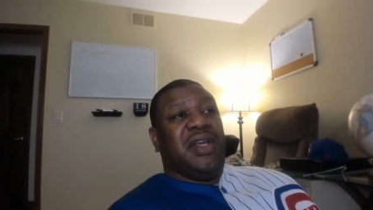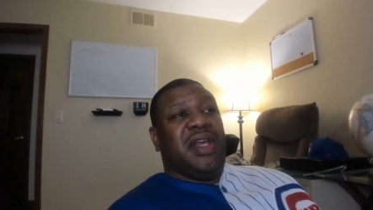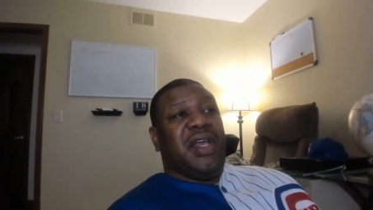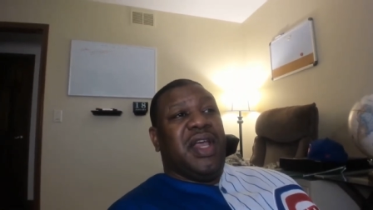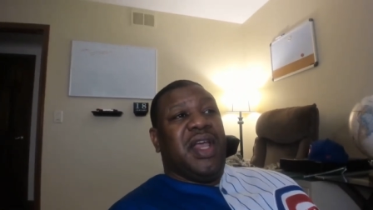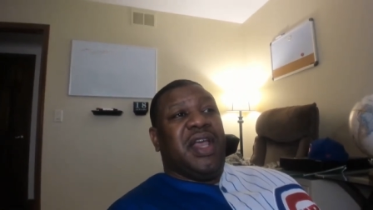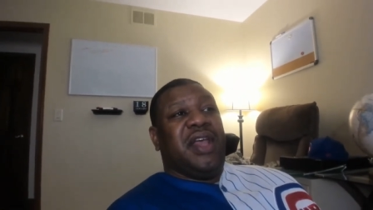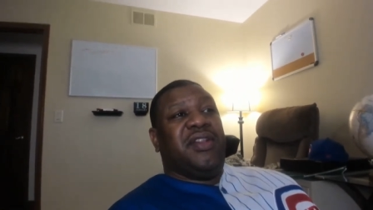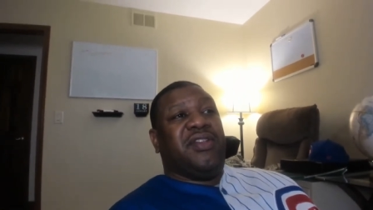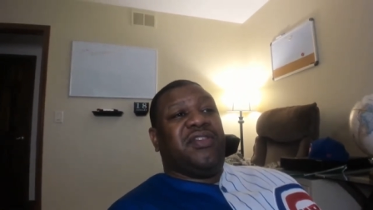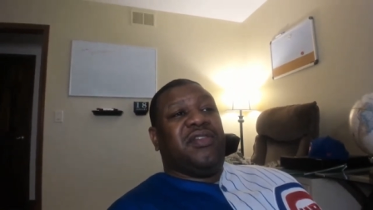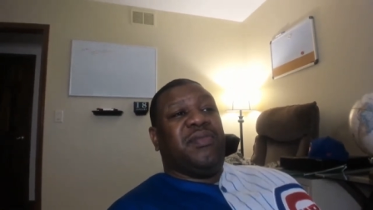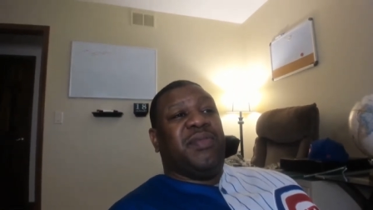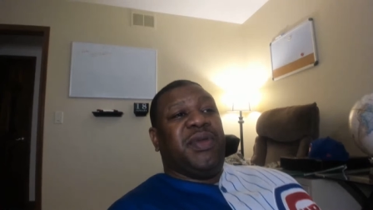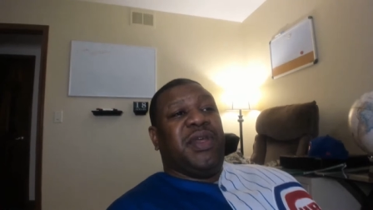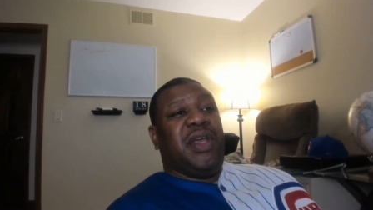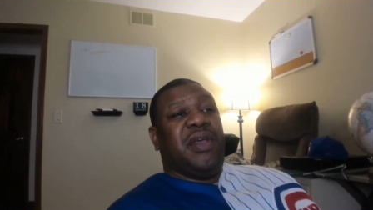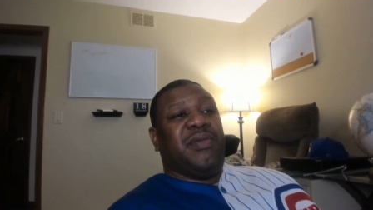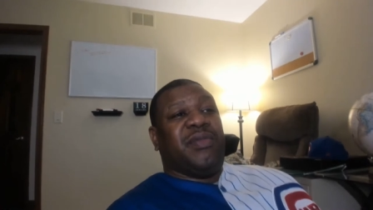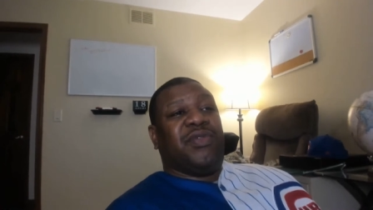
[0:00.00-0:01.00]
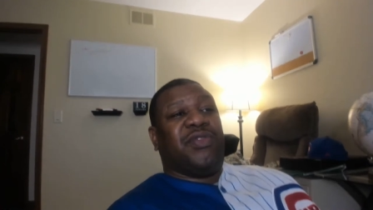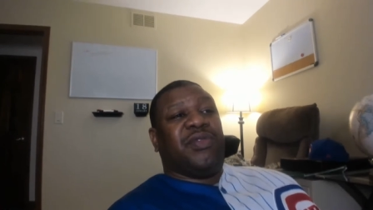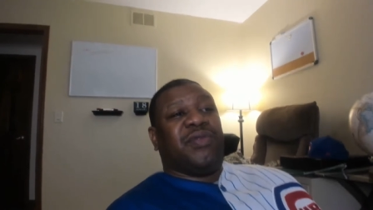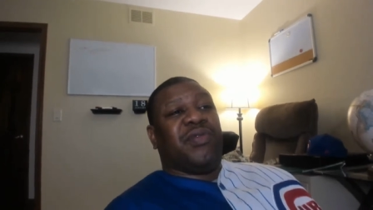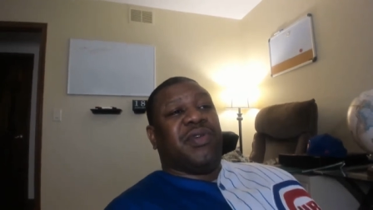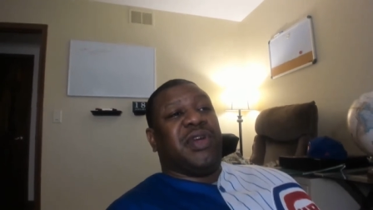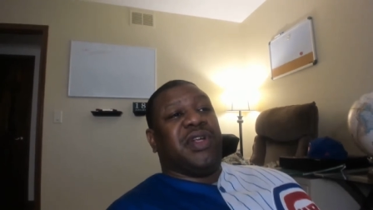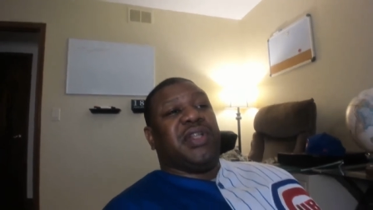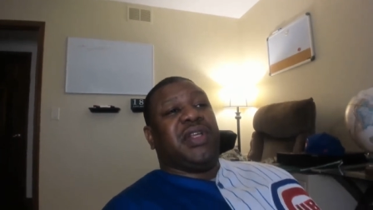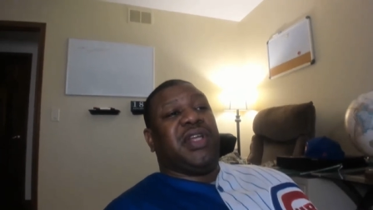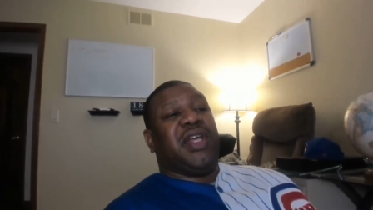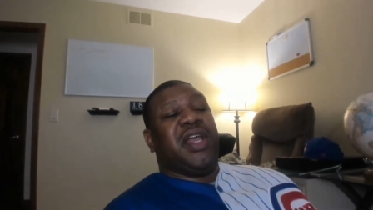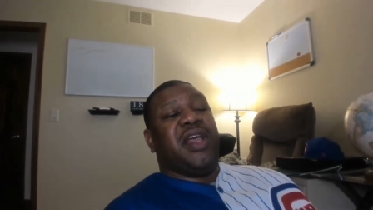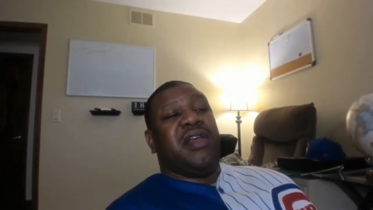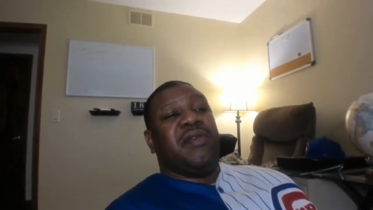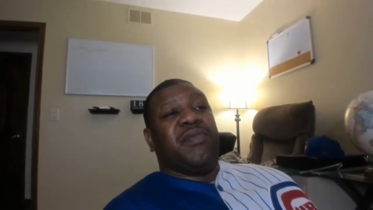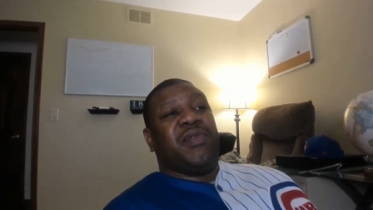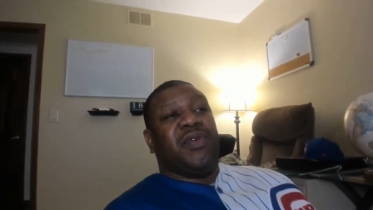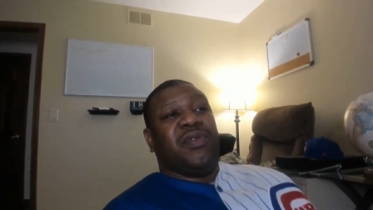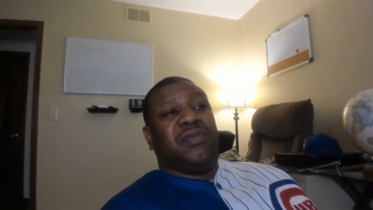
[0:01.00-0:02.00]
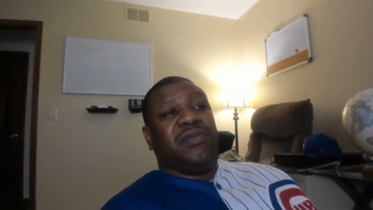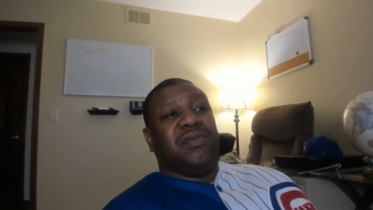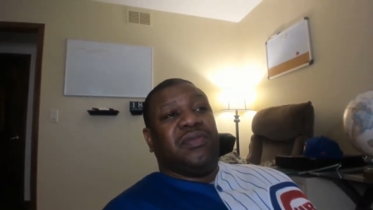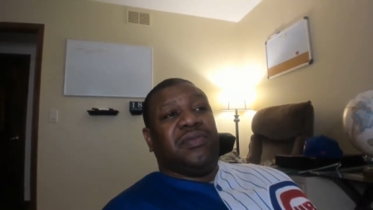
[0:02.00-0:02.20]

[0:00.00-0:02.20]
and to be able to run cable,